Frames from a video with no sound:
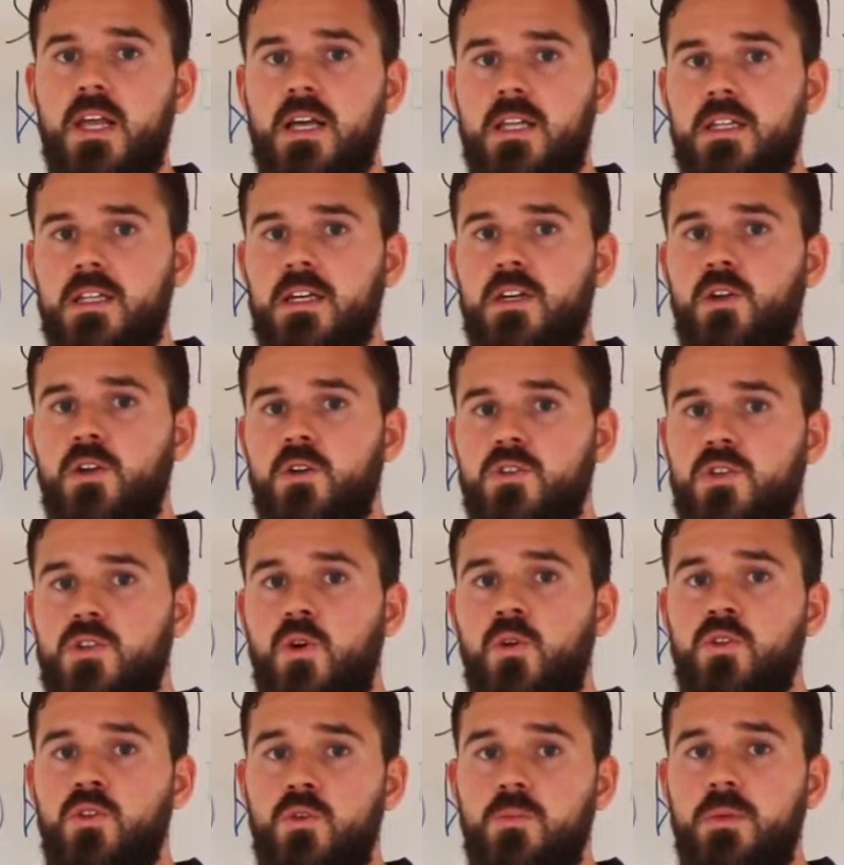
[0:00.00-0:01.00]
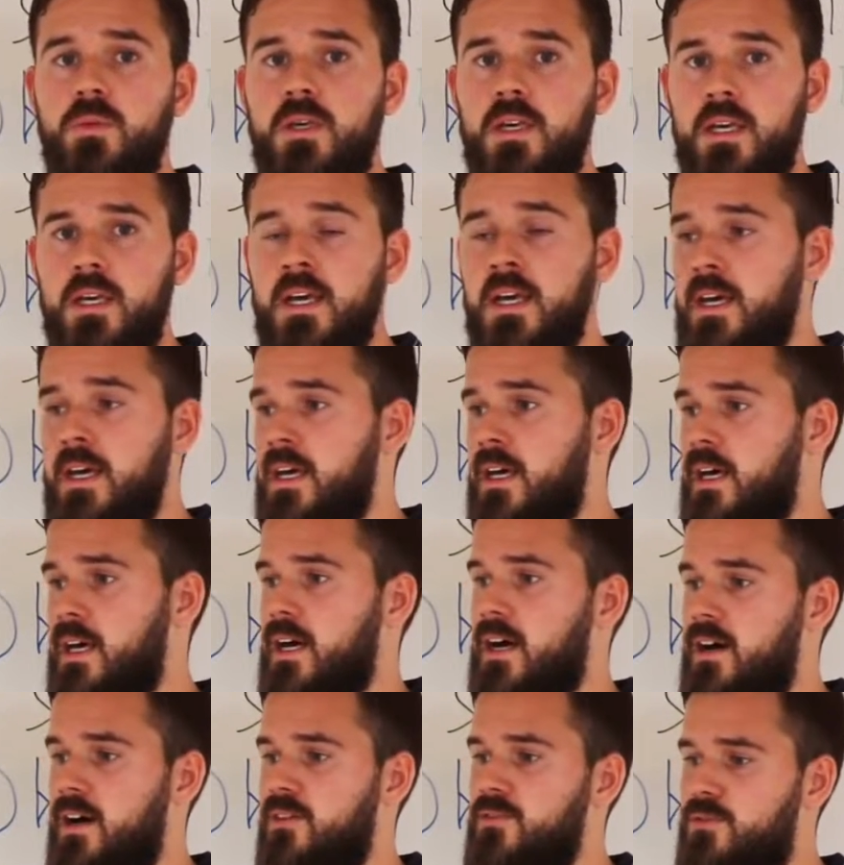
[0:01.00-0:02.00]
likely. It's going to be
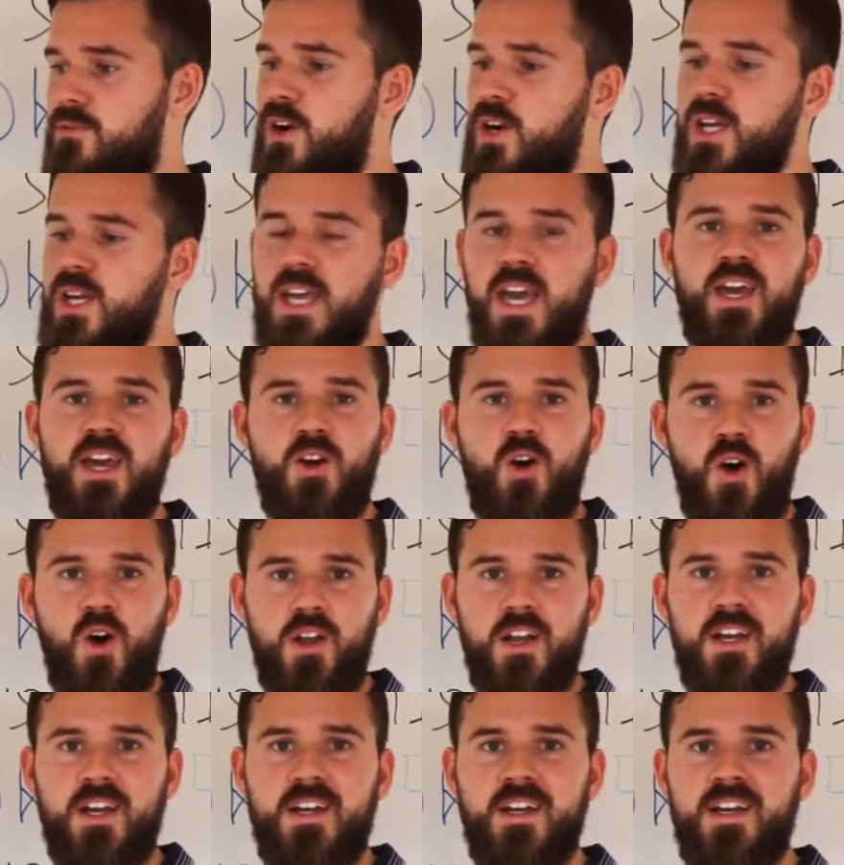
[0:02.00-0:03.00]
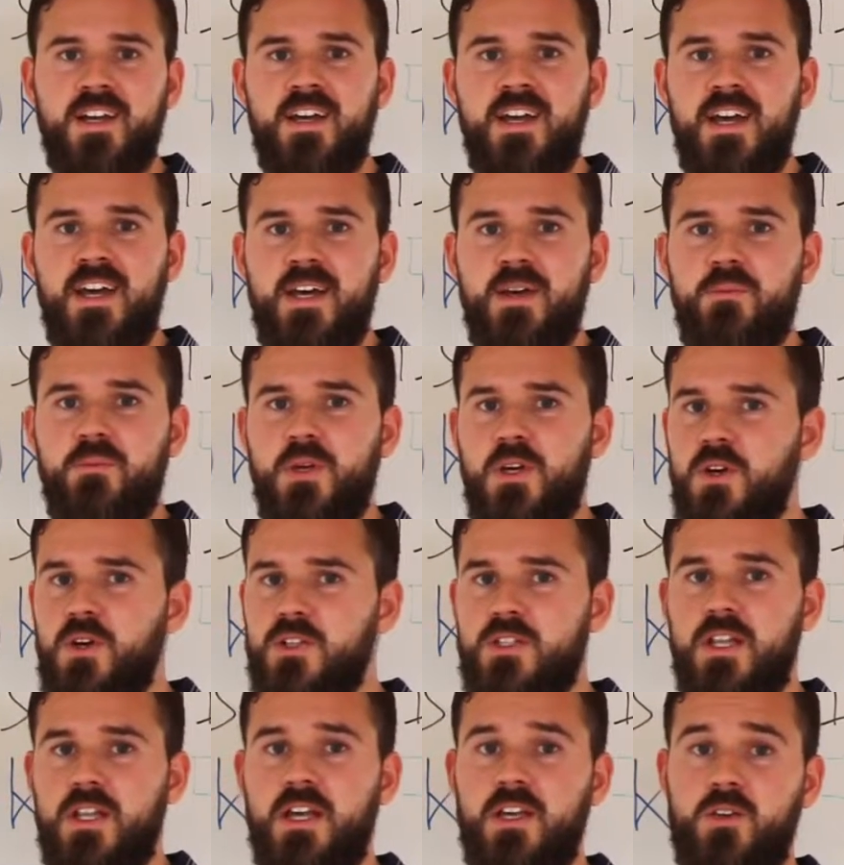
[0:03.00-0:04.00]
very chaotic,
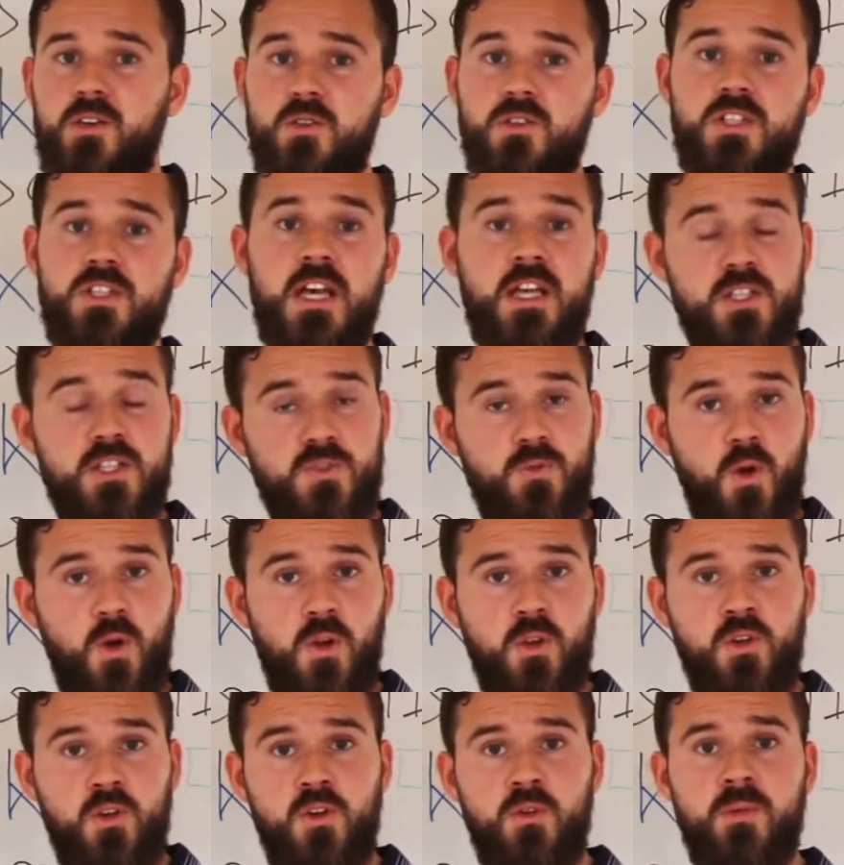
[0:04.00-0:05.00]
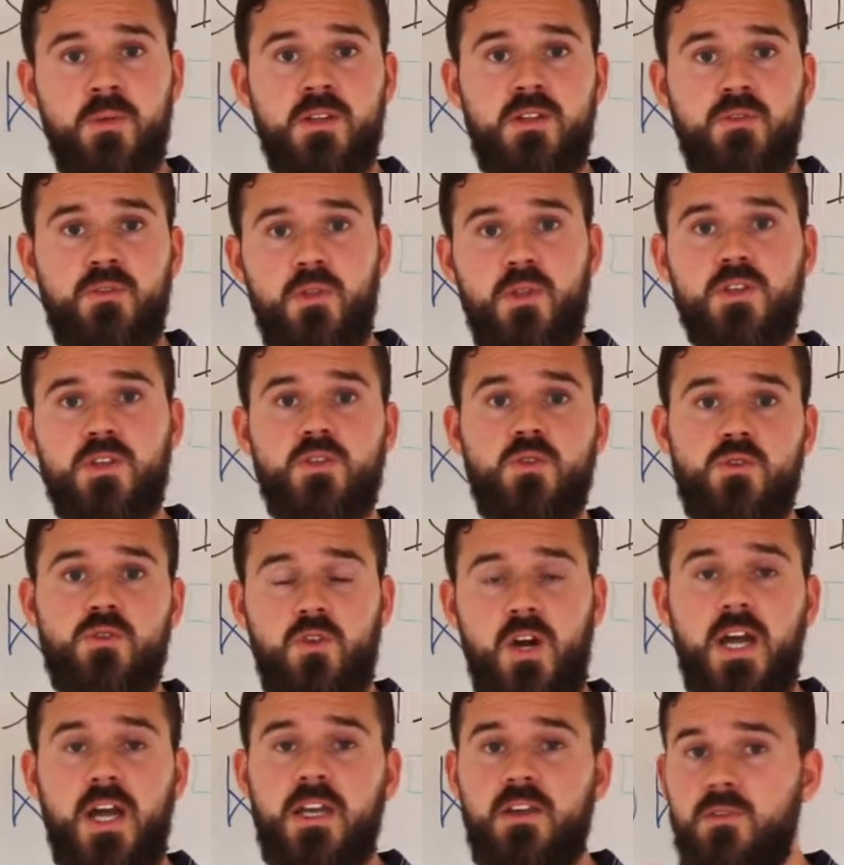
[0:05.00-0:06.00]
because like your sales volume and different things you're
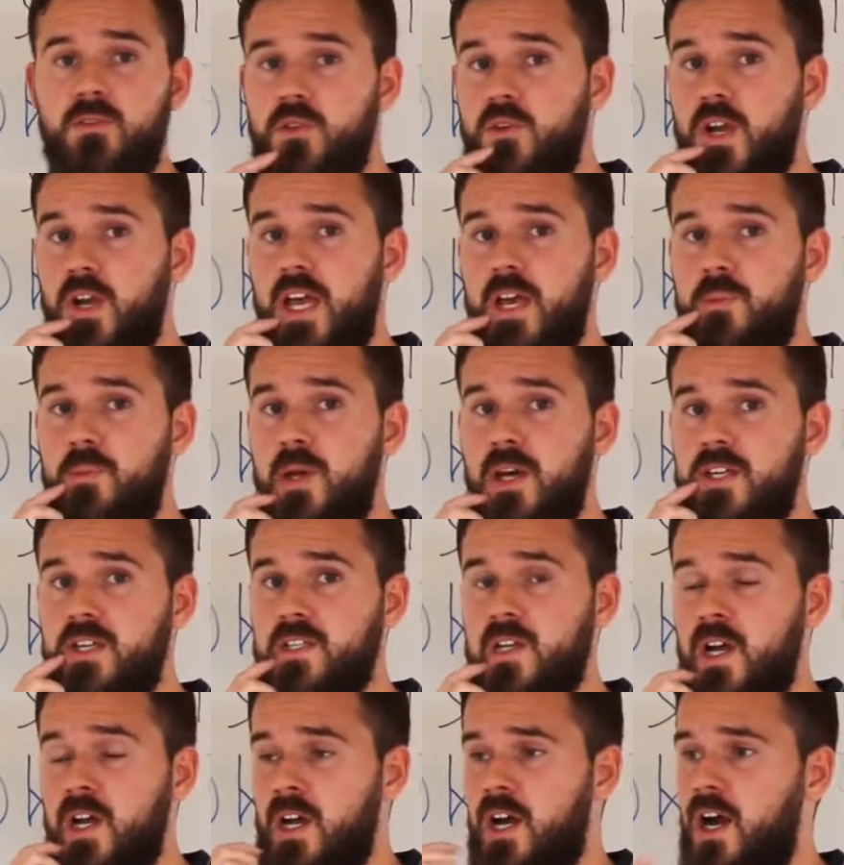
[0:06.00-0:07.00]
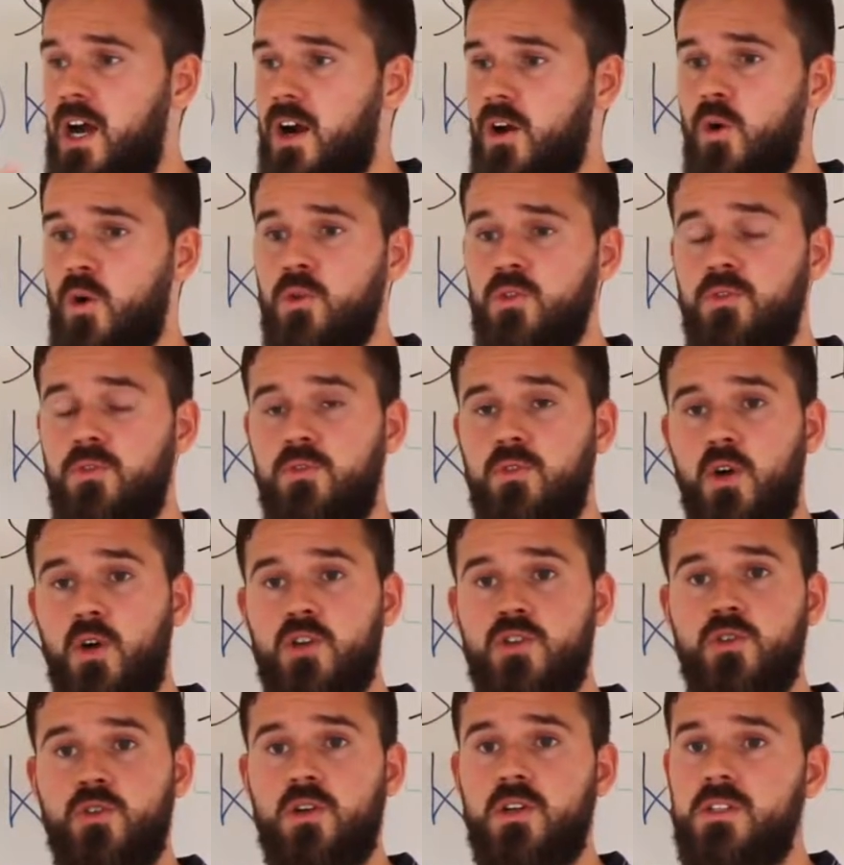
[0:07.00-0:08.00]
tracking with your KPIs are going to
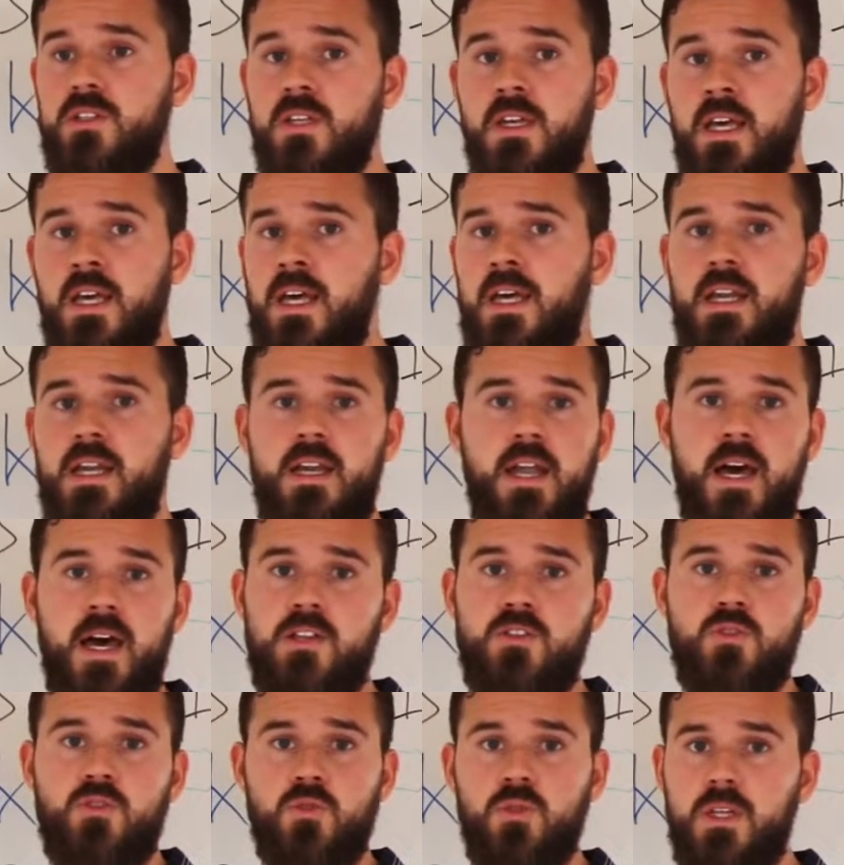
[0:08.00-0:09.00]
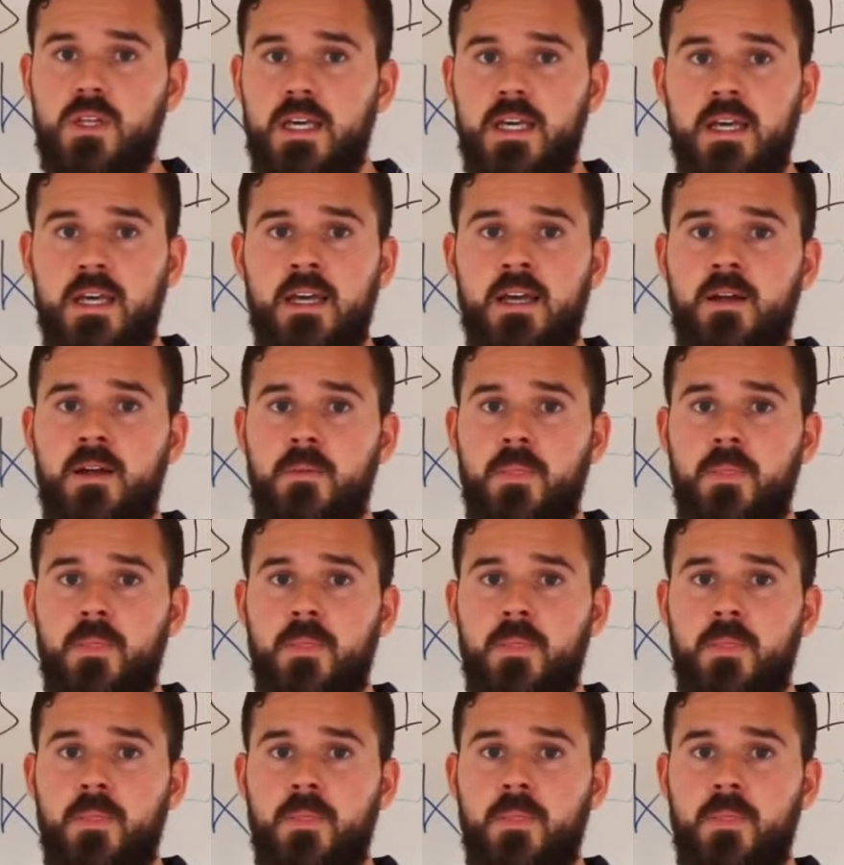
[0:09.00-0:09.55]
fluctuate naturally